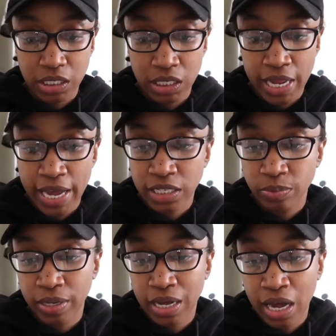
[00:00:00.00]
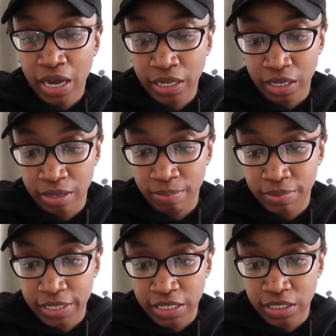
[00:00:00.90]
next we got
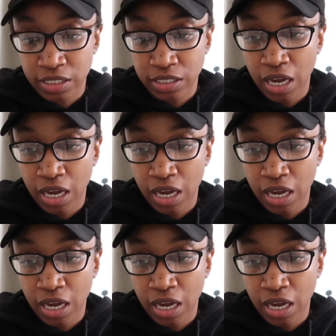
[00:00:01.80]
him this